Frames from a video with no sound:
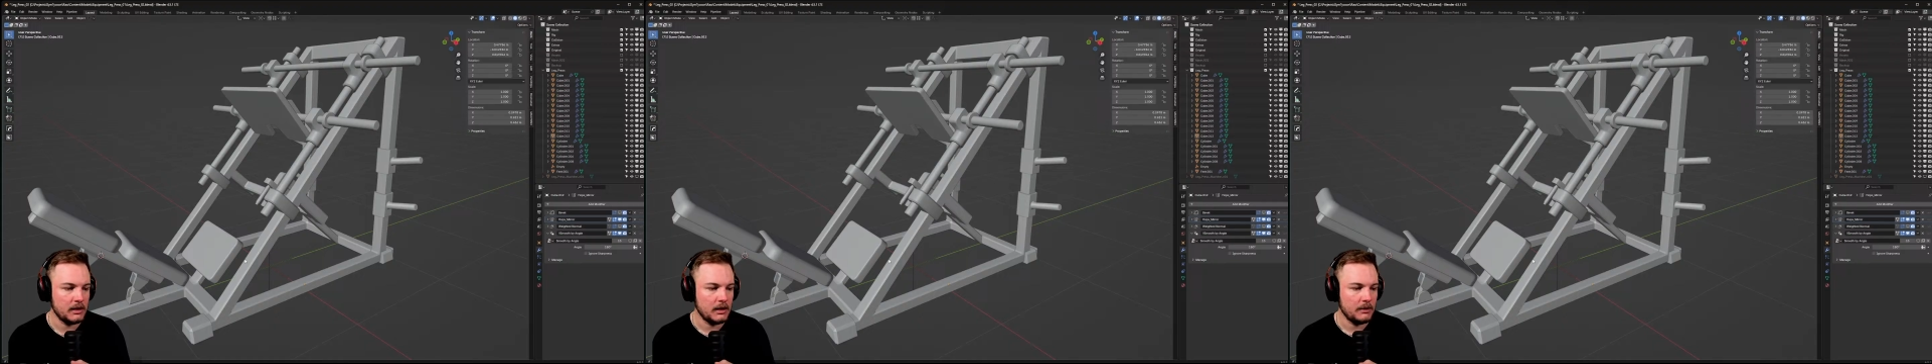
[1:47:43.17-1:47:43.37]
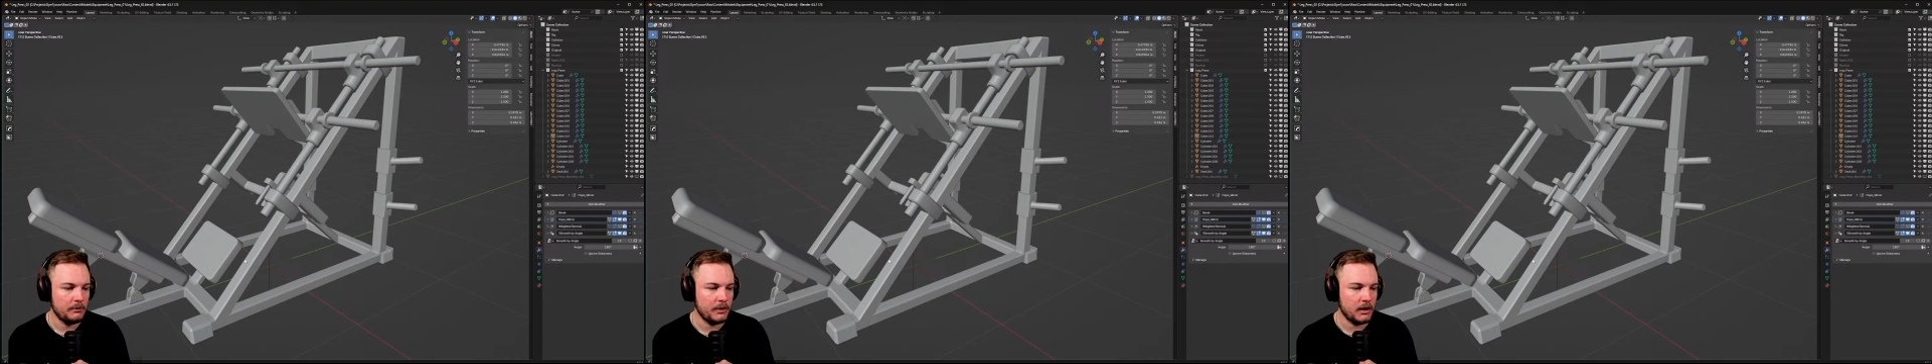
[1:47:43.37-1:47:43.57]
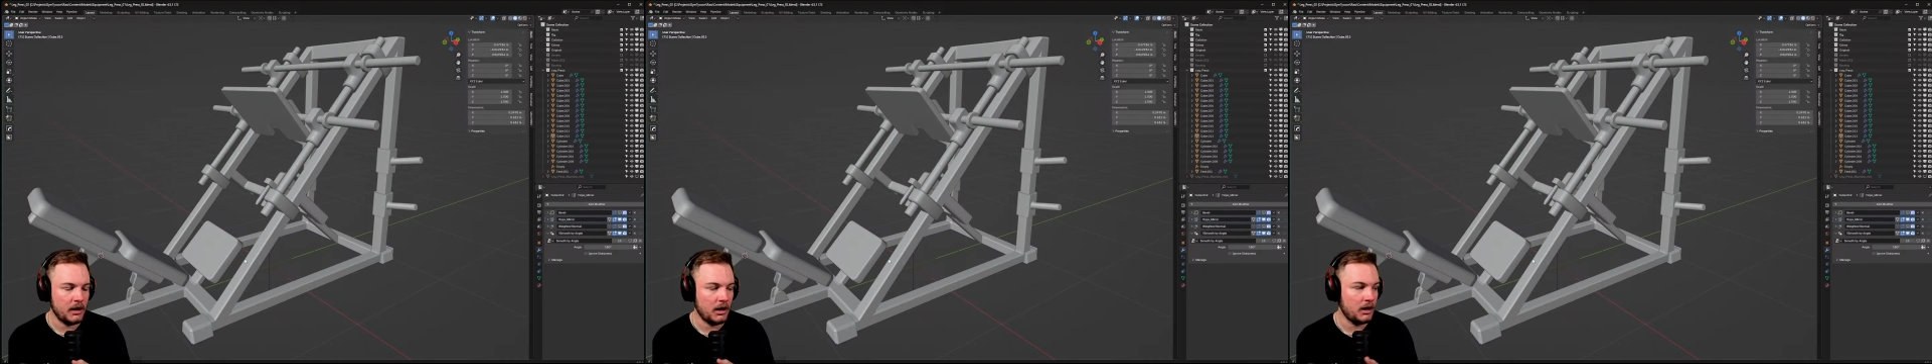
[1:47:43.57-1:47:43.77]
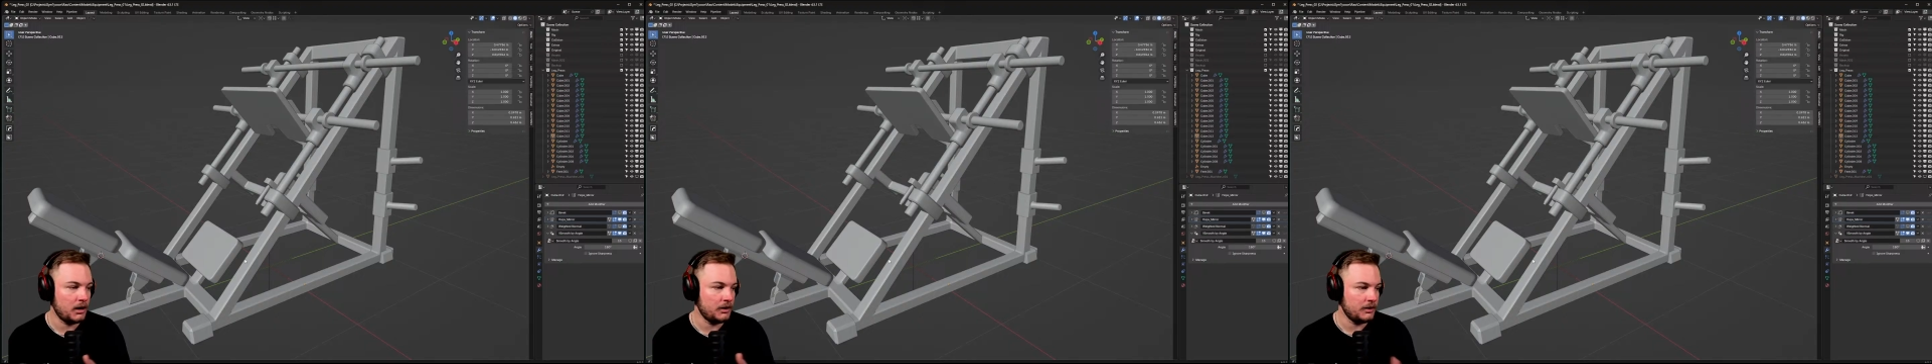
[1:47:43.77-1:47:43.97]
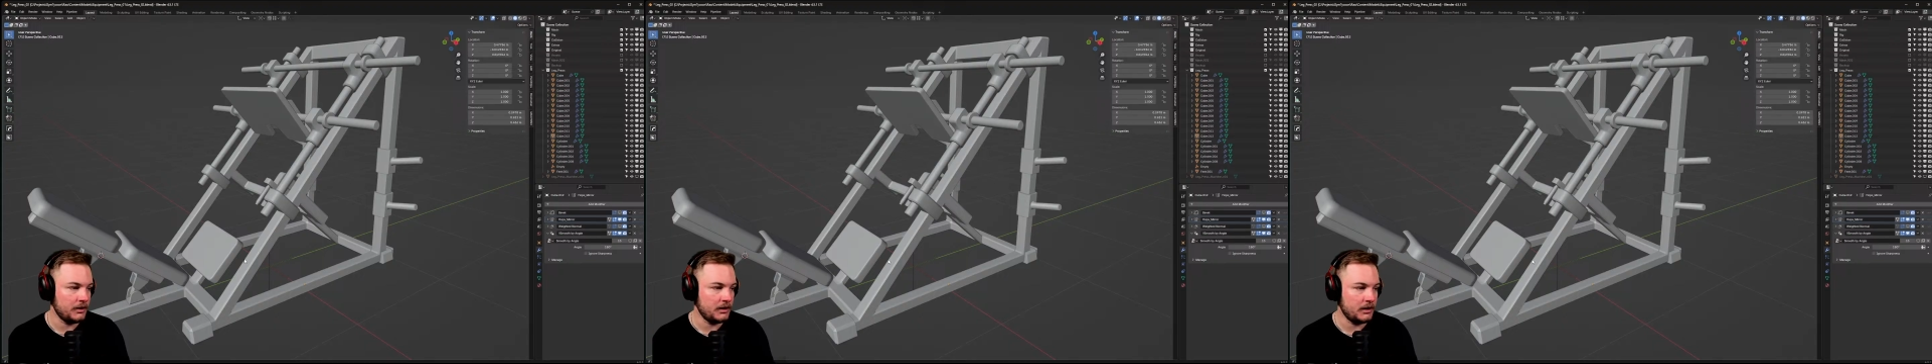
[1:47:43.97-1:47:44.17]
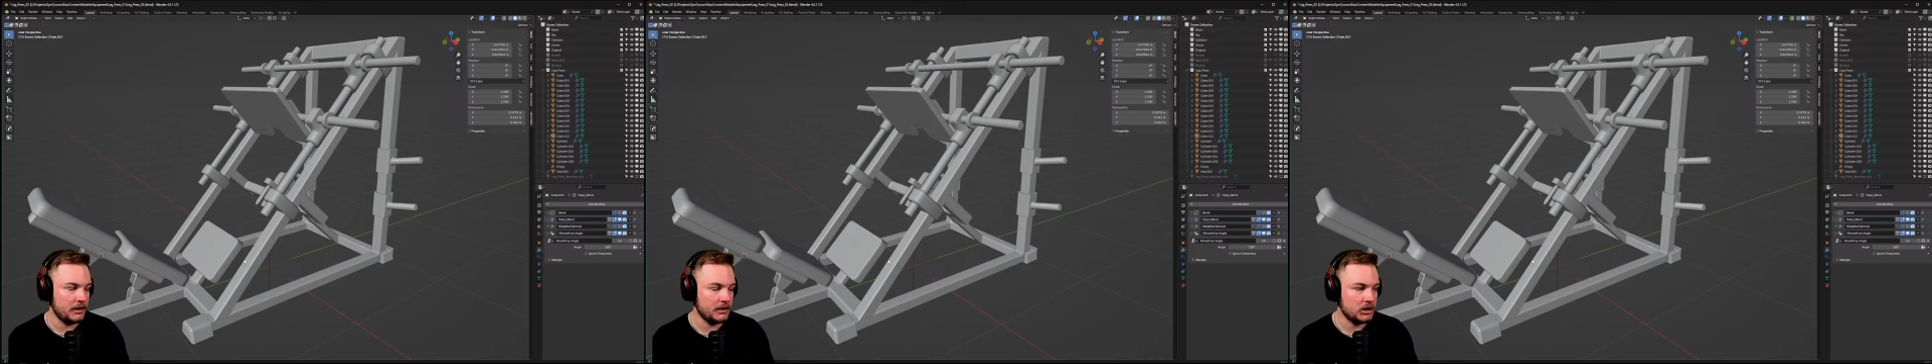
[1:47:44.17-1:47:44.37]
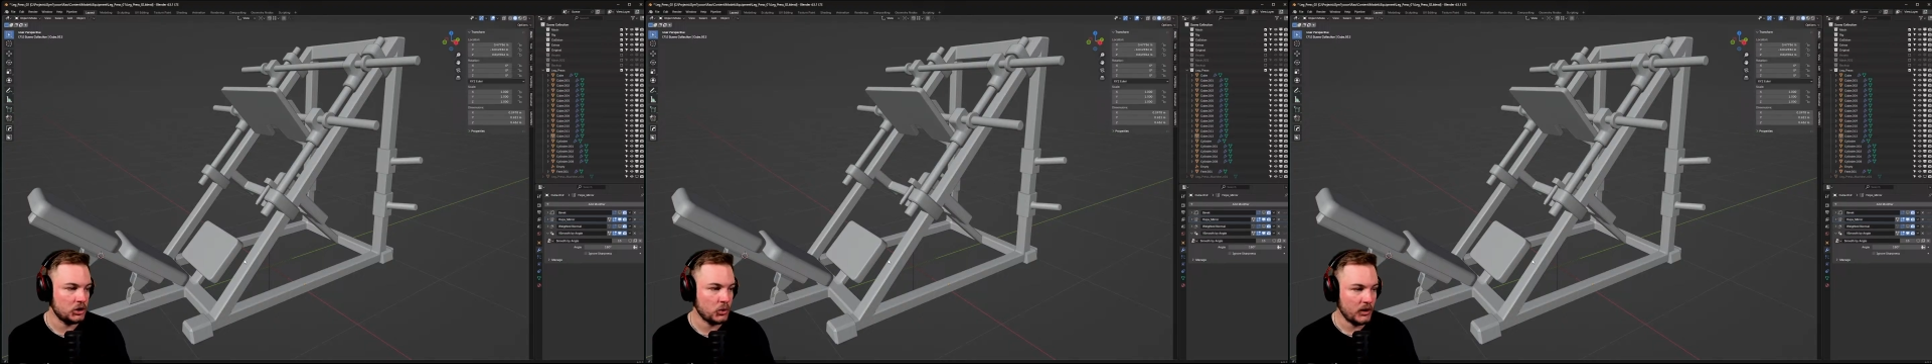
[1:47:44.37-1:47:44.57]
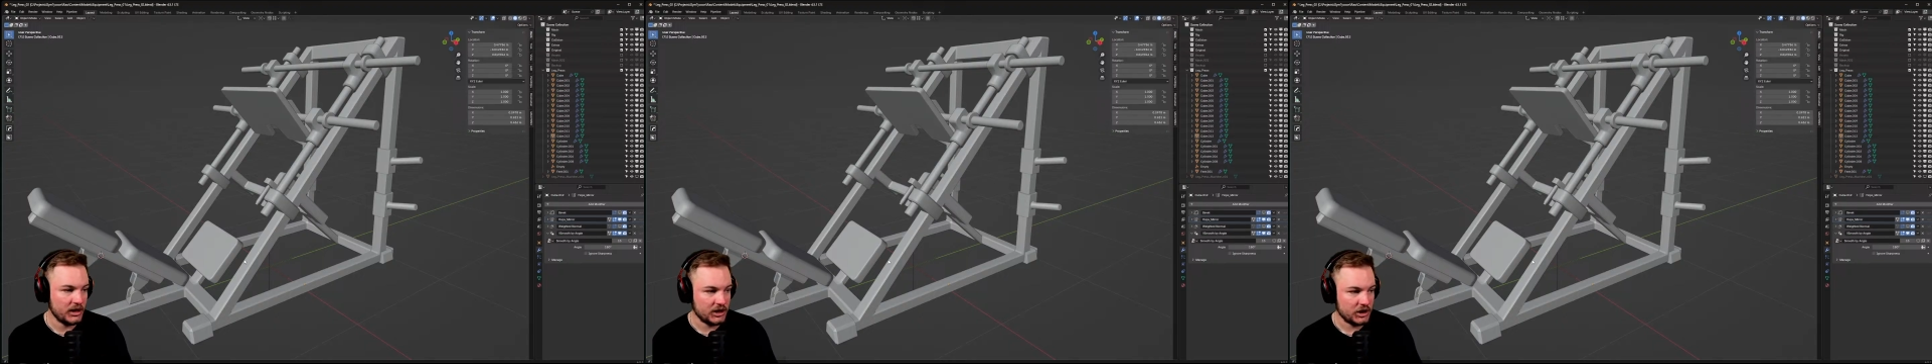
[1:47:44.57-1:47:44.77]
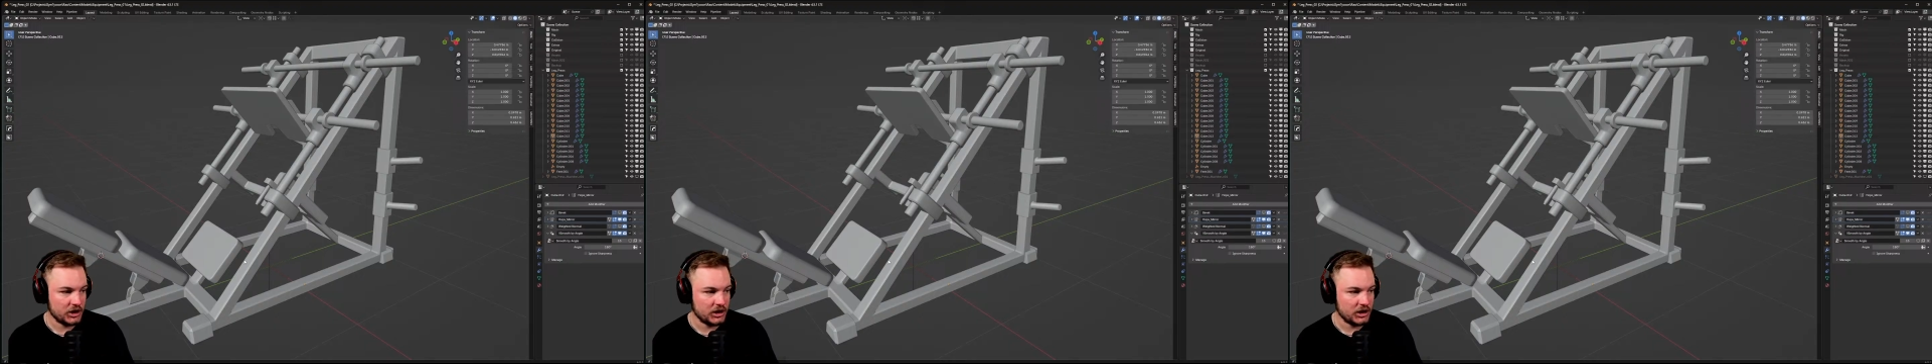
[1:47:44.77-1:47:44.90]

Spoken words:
But on Twitch,